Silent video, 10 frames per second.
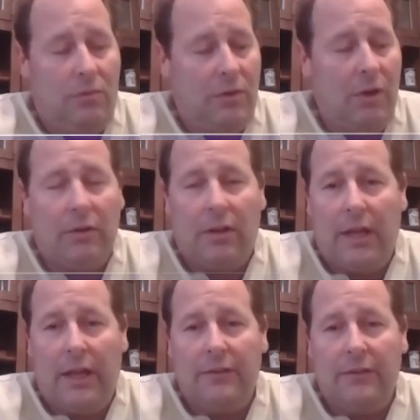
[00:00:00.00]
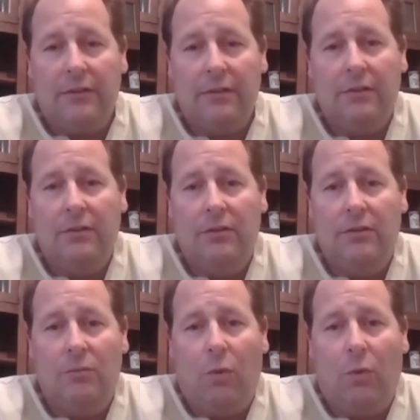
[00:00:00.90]
to class,
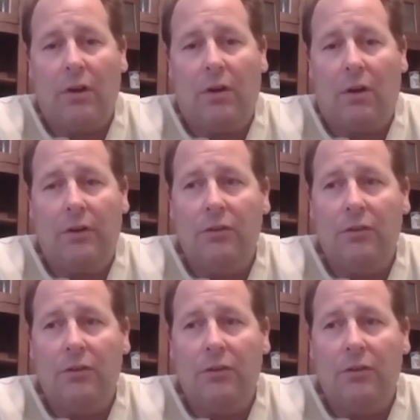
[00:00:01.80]
work hard,